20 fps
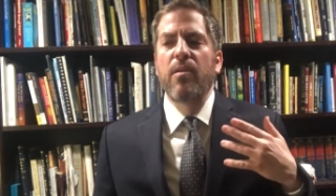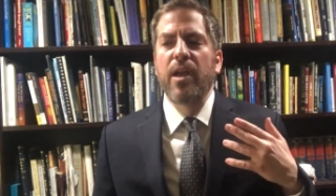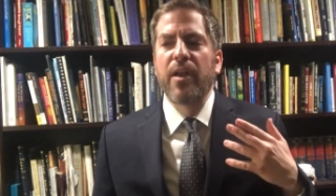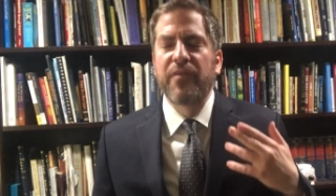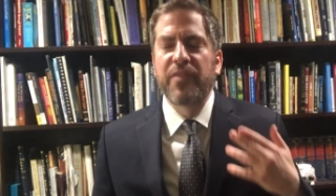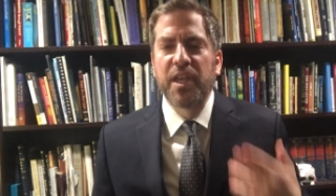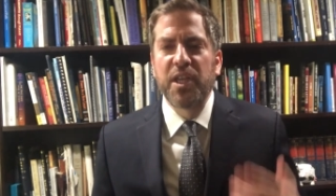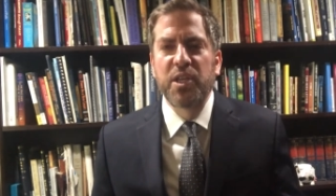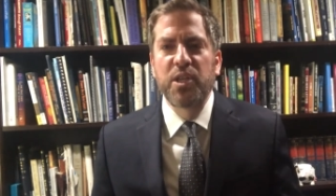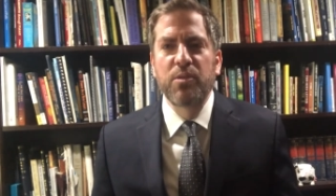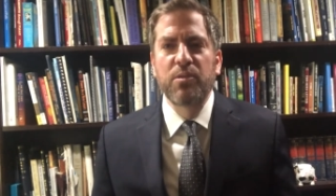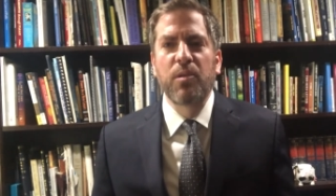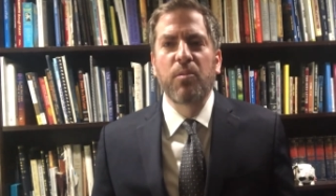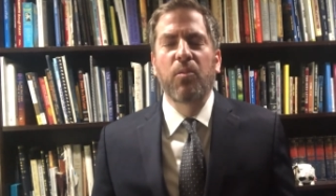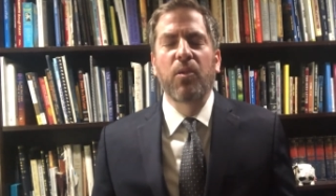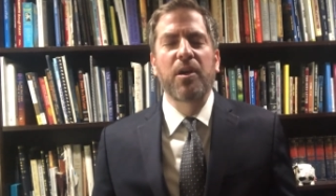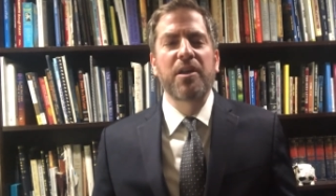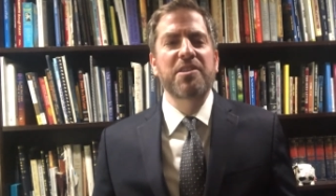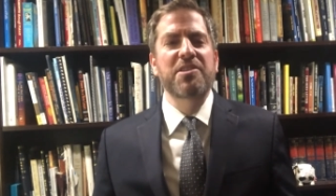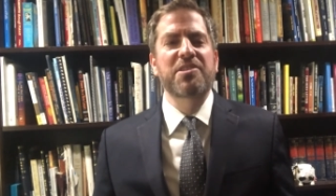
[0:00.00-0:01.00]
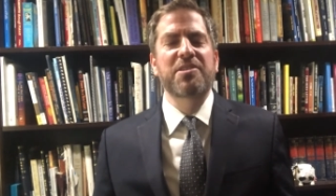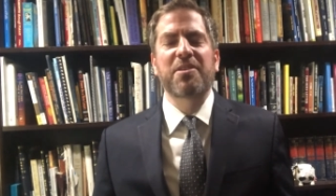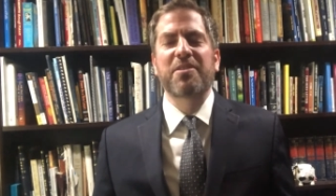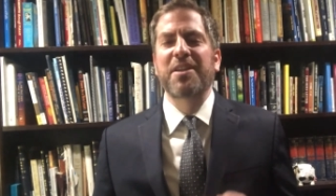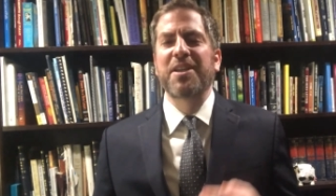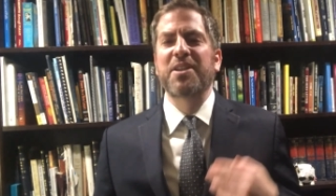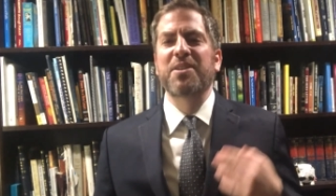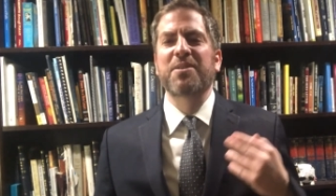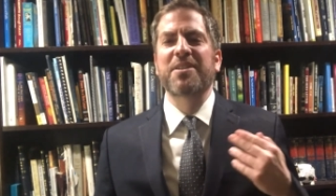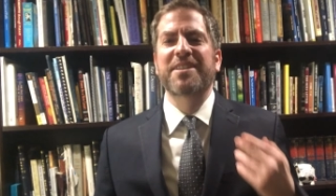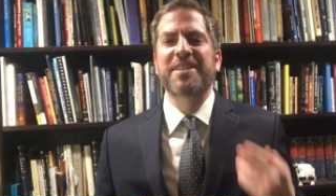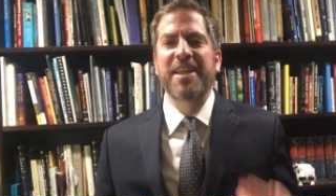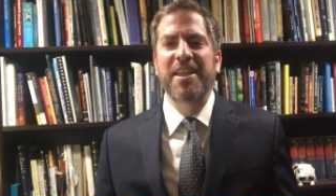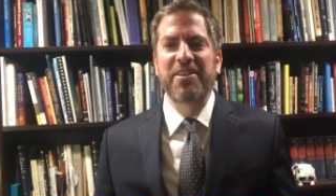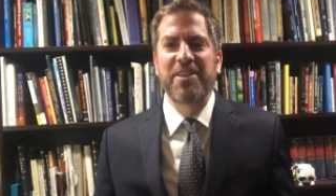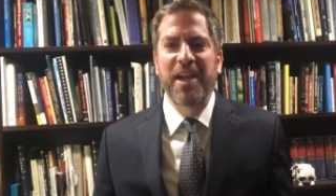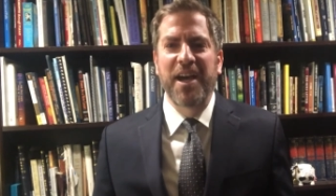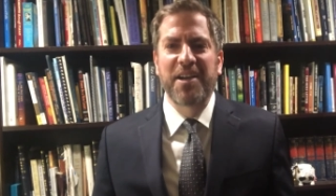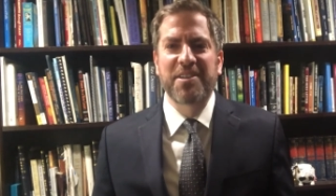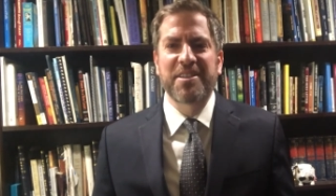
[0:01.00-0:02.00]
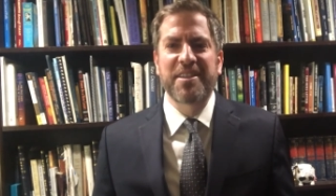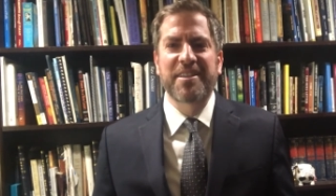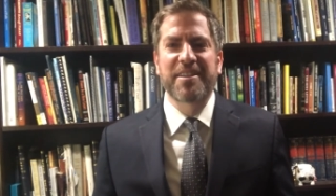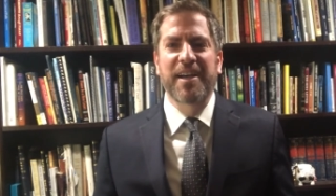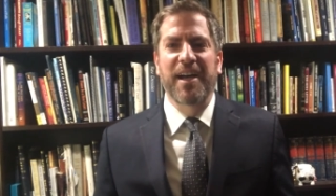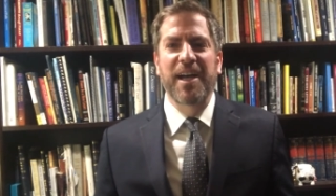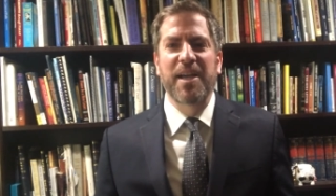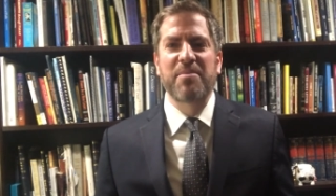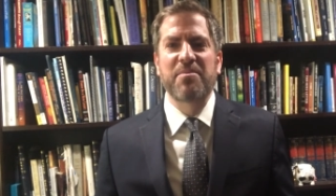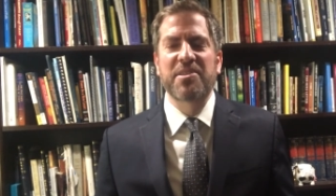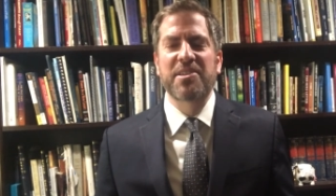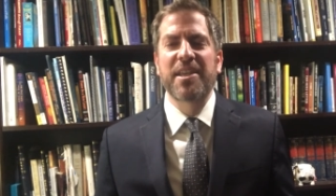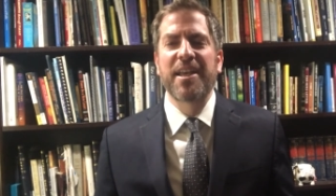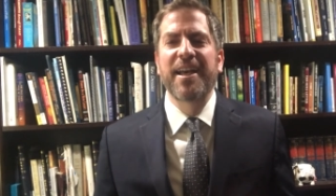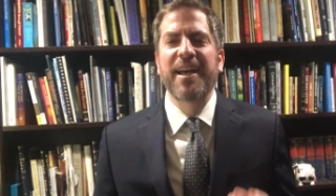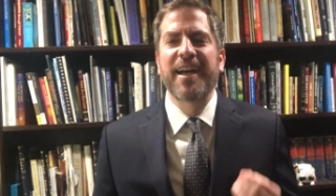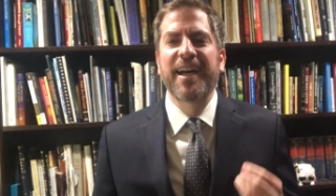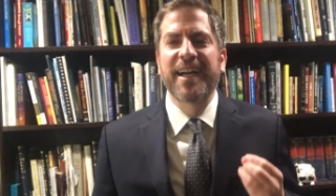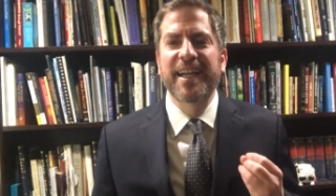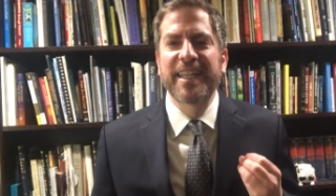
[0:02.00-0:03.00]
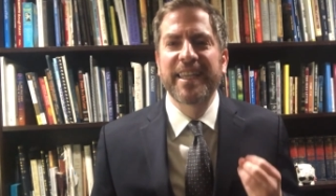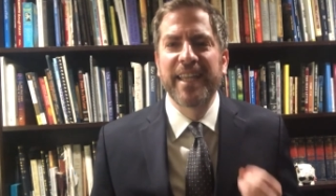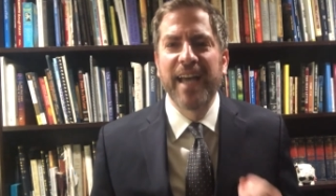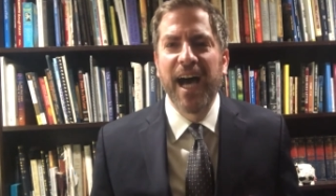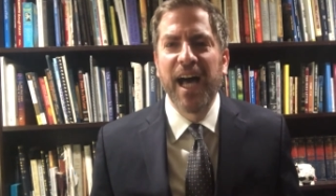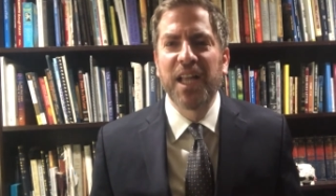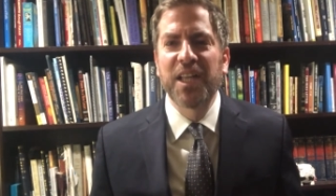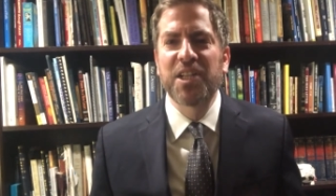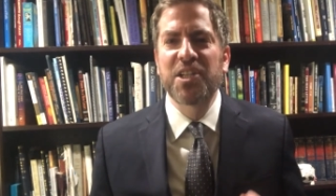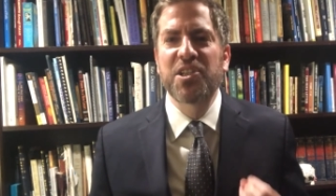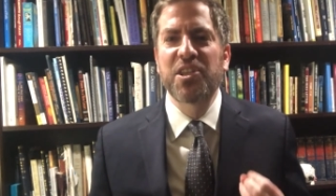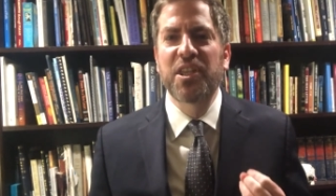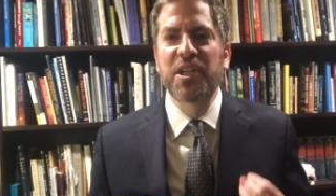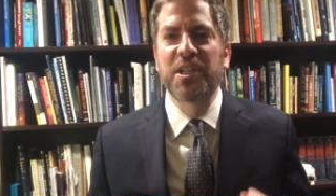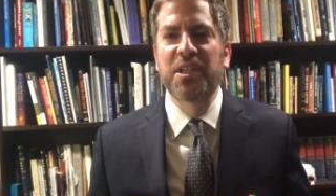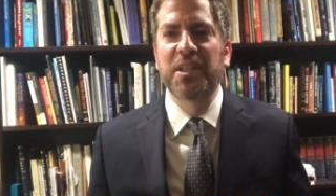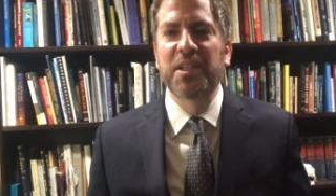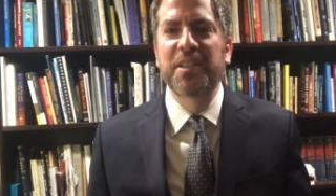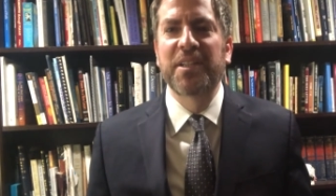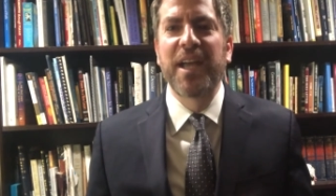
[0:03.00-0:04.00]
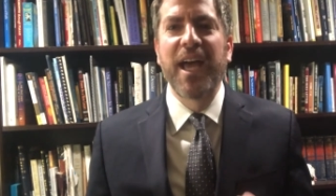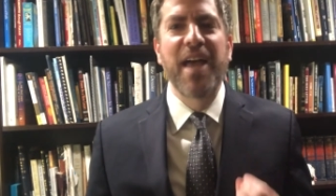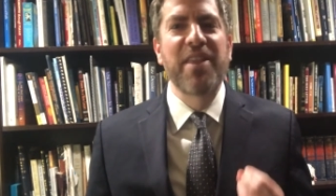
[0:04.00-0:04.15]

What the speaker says: If they do it once or they do it 10,000 times, acknowledge the good.